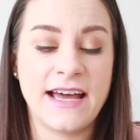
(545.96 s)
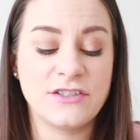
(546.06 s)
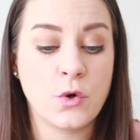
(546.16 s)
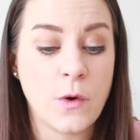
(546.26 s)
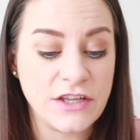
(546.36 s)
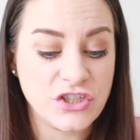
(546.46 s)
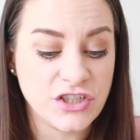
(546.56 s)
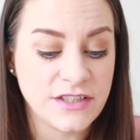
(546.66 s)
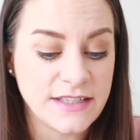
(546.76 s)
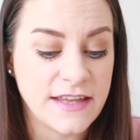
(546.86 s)
It has
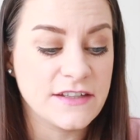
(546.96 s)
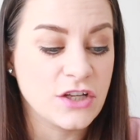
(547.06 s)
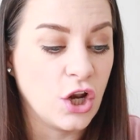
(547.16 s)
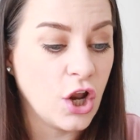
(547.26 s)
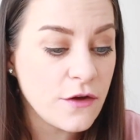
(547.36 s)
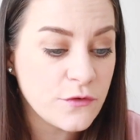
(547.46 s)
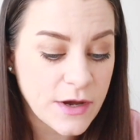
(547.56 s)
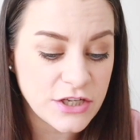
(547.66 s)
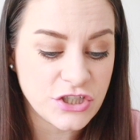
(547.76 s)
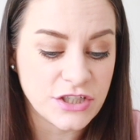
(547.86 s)
questions, and there's a lot of
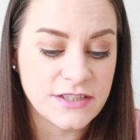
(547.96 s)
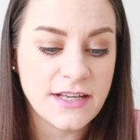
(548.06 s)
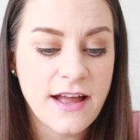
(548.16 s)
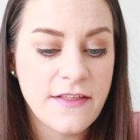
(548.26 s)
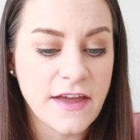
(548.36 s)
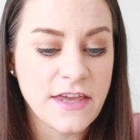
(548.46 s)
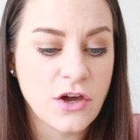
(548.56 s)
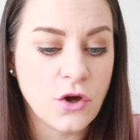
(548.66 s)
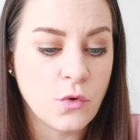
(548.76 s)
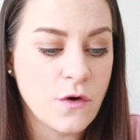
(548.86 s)
questions that you
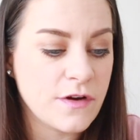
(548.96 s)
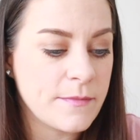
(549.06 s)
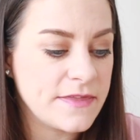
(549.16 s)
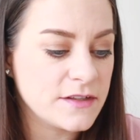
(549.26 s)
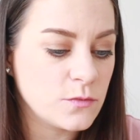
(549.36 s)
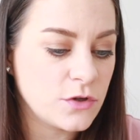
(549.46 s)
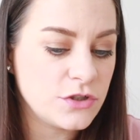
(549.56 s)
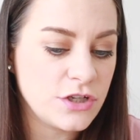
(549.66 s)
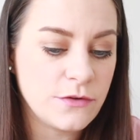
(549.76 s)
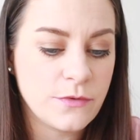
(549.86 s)
can go over. I mean, there's
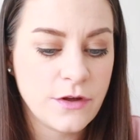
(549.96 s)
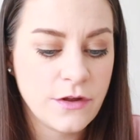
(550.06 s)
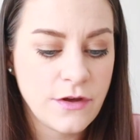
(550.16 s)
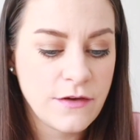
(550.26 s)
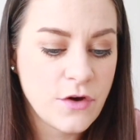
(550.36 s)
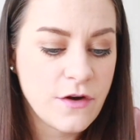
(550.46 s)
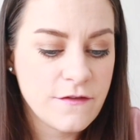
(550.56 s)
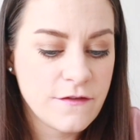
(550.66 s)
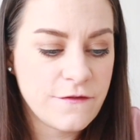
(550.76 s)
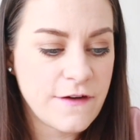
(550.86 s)
1, 2,
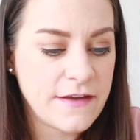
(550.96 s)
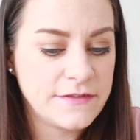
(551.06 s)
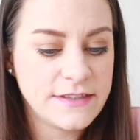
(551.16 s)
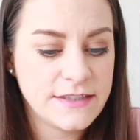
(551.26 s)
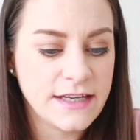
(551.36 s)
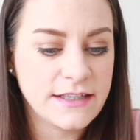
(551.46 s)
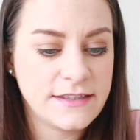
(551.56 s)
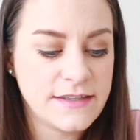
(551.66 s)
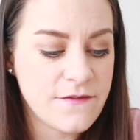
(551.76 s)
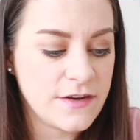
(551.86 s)
5, 6,
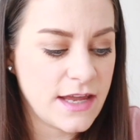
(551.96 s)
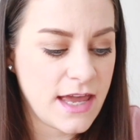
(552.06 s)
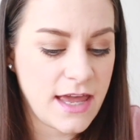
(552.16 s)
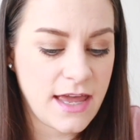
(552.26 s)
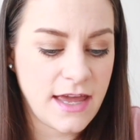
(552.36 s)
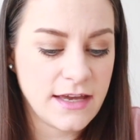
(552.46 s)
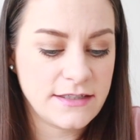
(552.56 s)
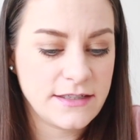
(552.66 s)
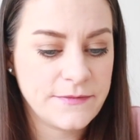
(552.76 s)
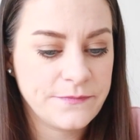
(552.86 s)
7,
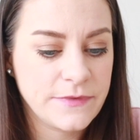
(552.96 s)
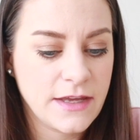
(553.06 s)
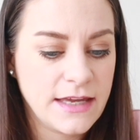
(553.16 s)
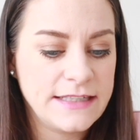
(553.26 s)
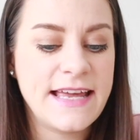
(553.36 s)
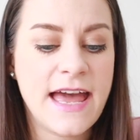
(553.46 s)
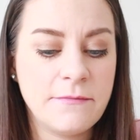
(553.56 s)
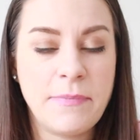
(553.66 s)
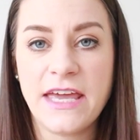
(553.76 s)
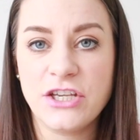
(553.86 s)
8,
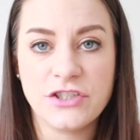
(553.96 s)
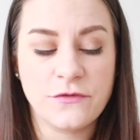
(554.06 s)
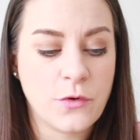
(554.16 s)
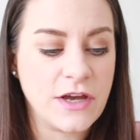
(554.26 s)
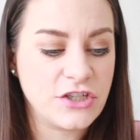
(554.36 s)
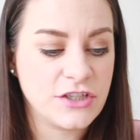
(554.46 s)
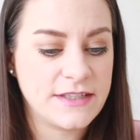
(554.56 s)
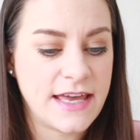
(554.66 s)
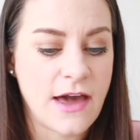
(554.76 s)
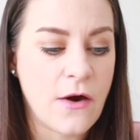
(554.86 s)
10 pages of
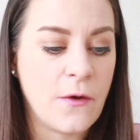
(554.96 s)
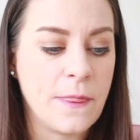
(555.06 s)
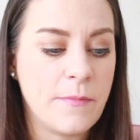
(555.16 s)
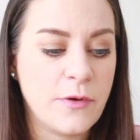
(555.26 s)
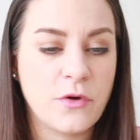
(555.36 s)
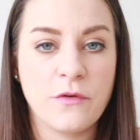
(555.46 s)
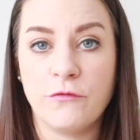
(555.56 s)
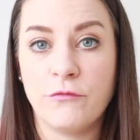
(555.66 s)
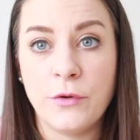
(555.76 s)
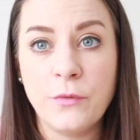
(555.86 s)
questions here on the book
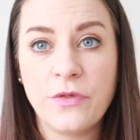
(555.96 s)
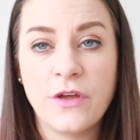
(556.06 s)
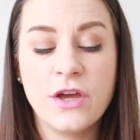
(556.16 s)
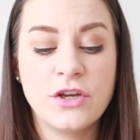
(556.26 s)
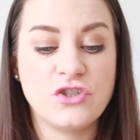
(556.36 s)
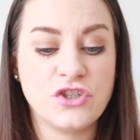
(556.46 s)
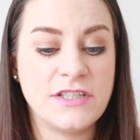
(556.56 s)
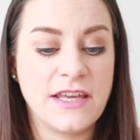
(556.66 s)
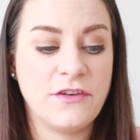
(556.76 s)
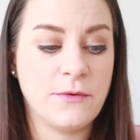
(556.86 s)
of Ruth,
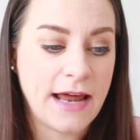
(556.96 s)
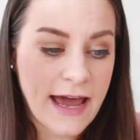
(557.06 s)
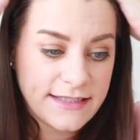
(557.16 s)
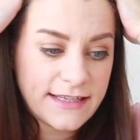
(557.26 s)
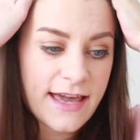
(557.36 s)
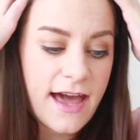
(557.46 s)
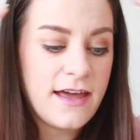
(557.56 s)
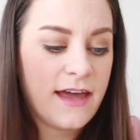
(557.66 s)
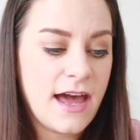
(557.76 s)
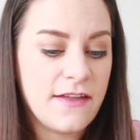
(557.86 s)
just to give you an
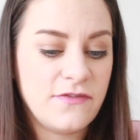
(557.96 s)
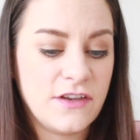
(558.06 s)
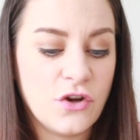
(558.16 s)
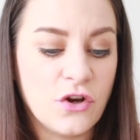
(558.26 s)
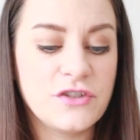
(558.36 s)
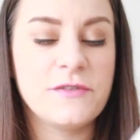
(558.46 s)
idea. And they're not